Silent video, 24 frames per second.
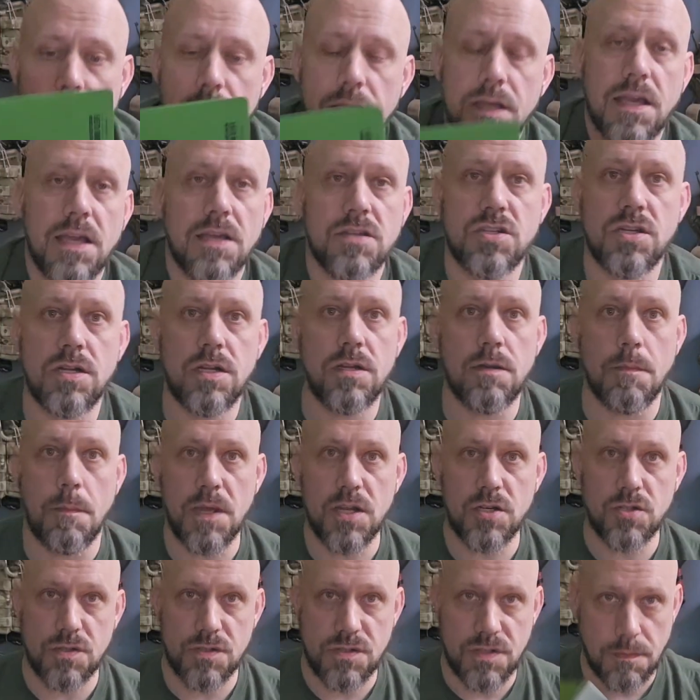In case you need to
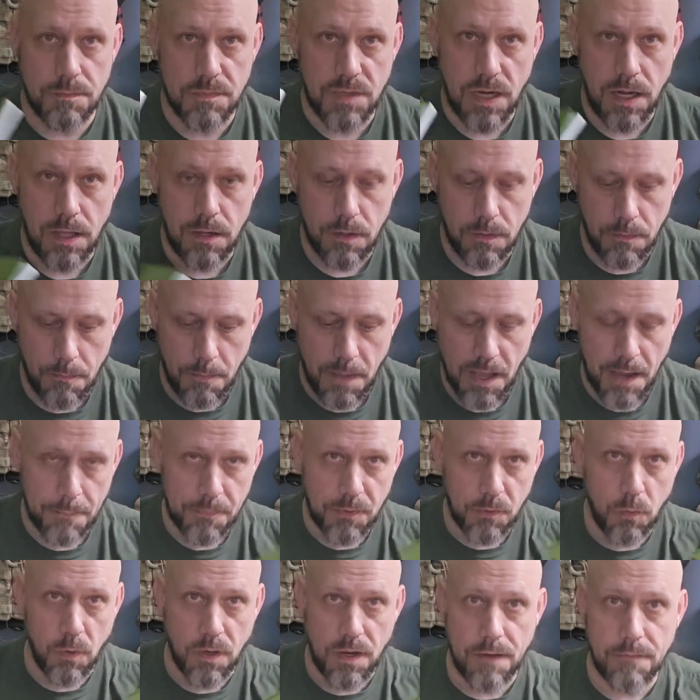measure something out on a map
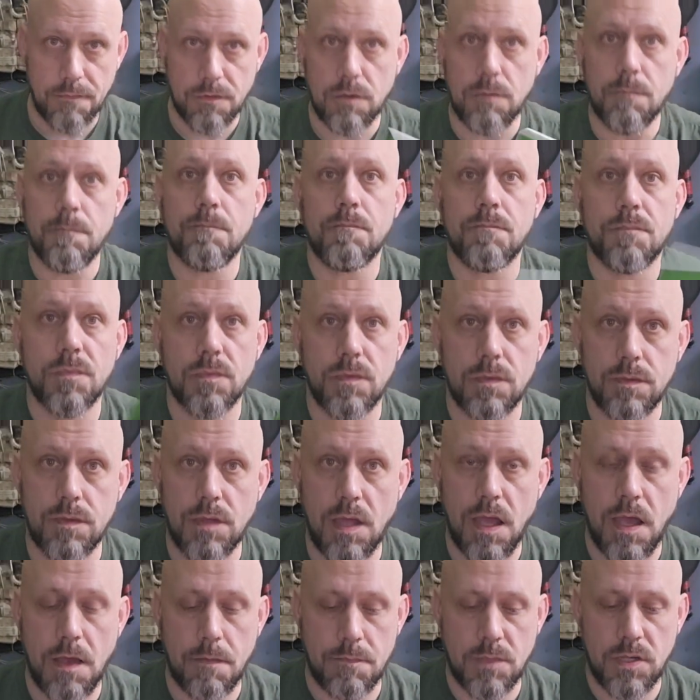or whatever,
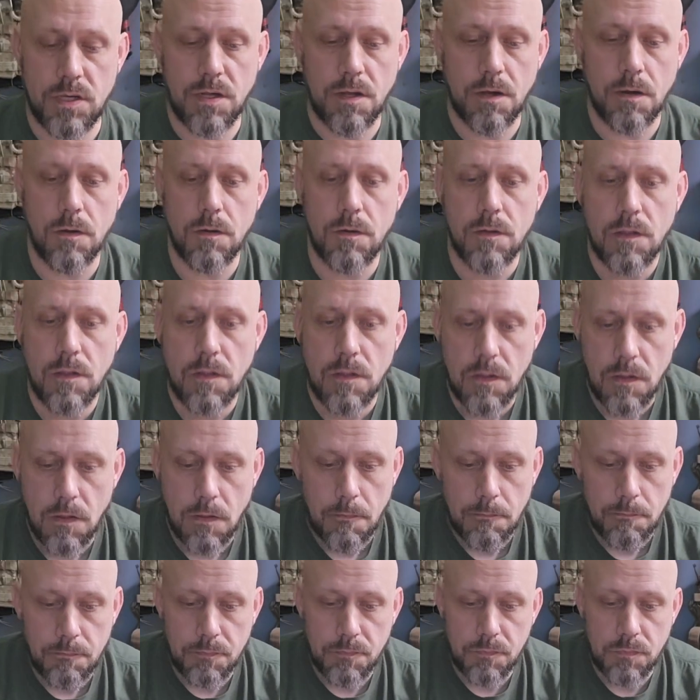they have them in here.
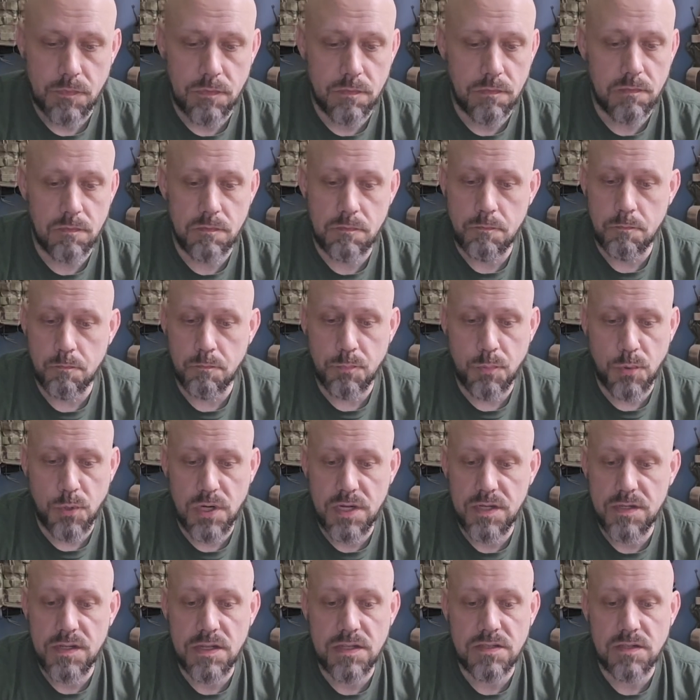
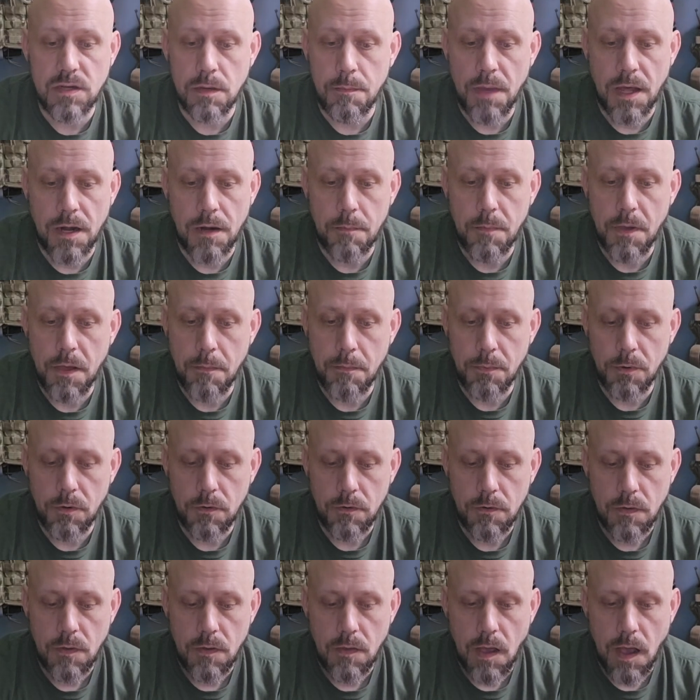Pretty decent amount of paper.
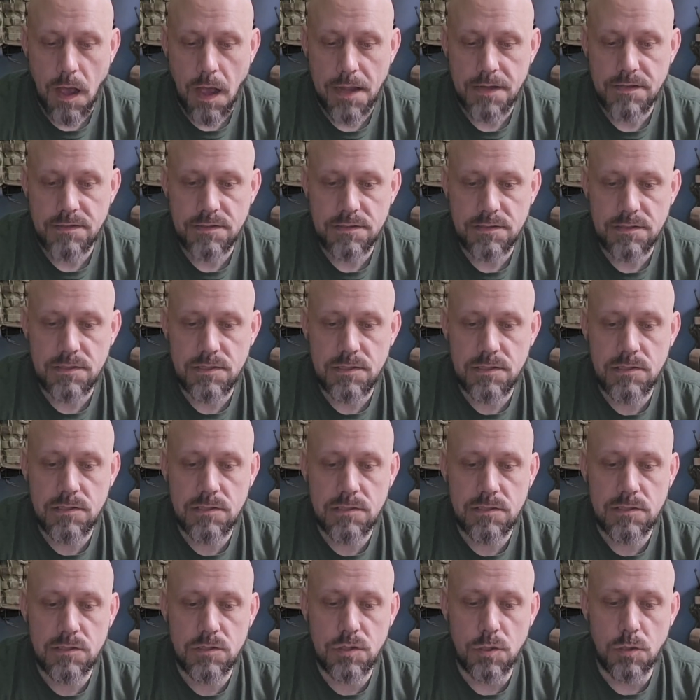I
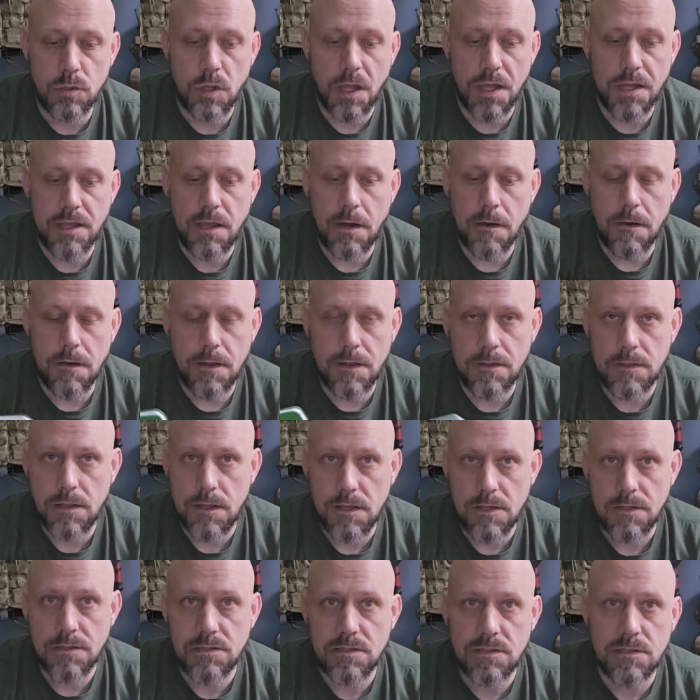do like carrying
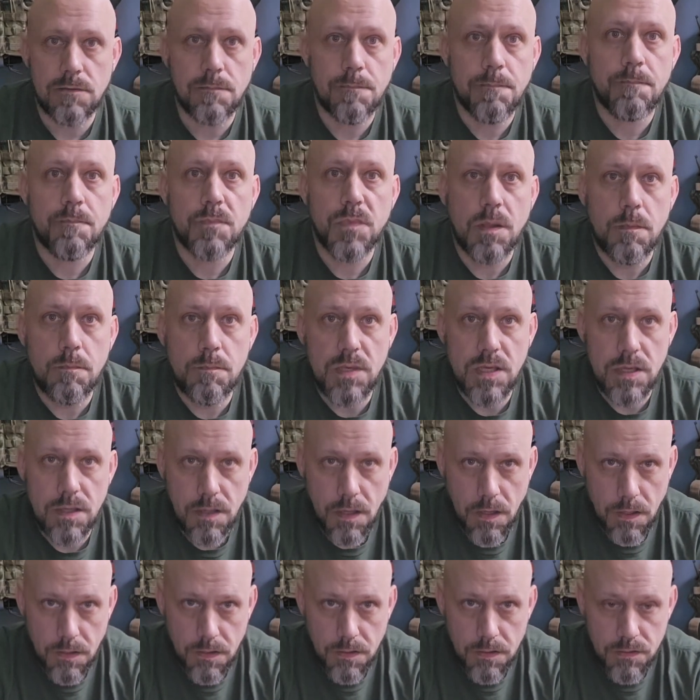these
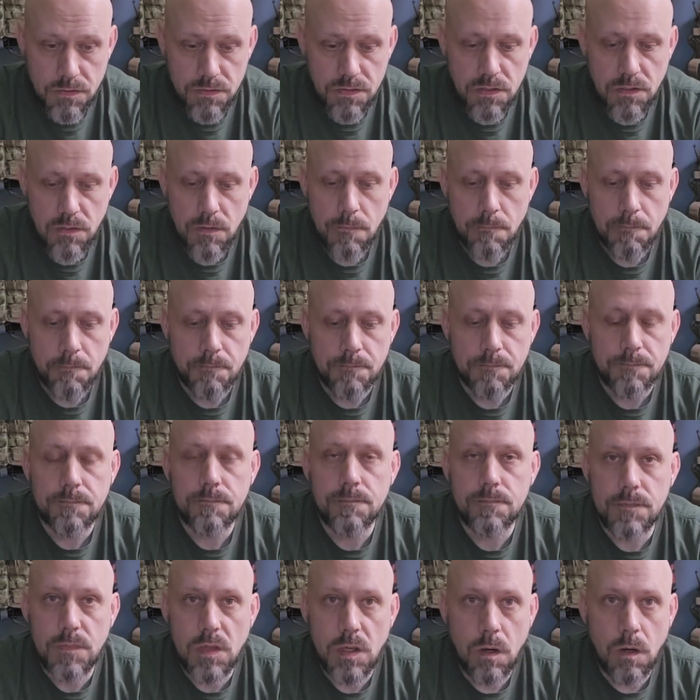because
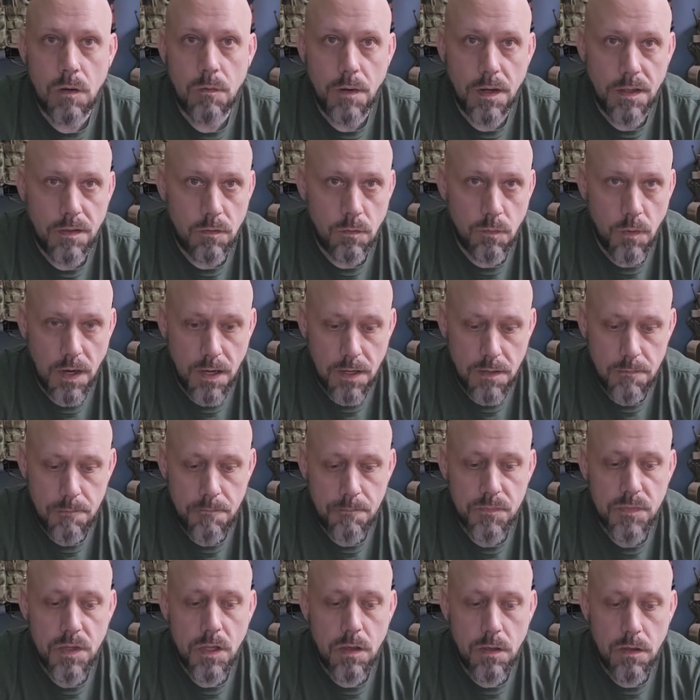they are Write in the Rain,
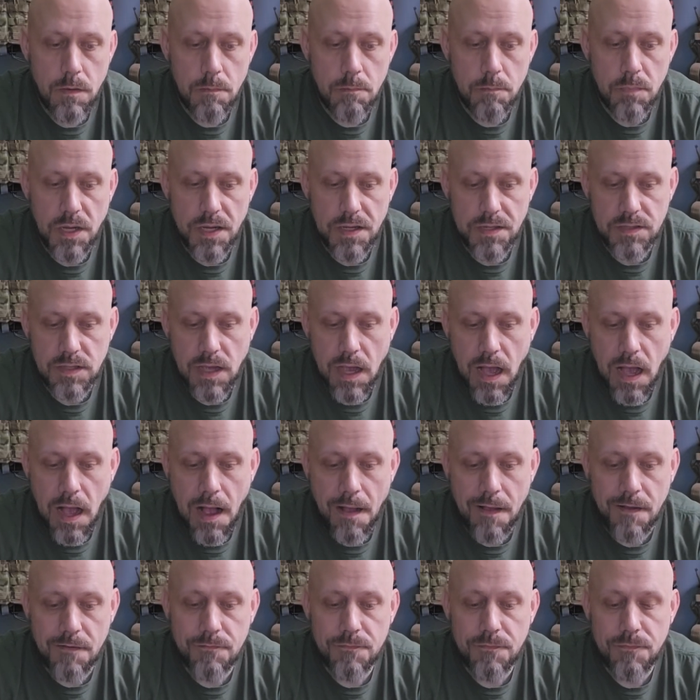but
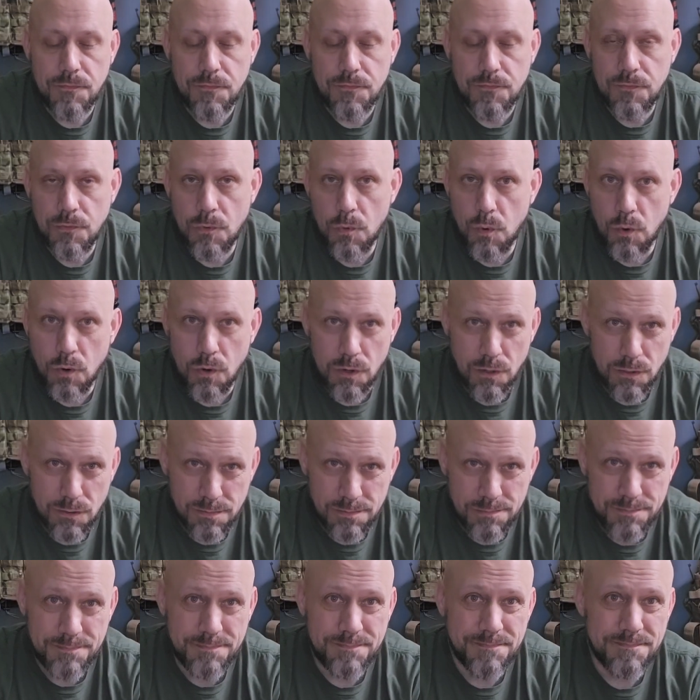for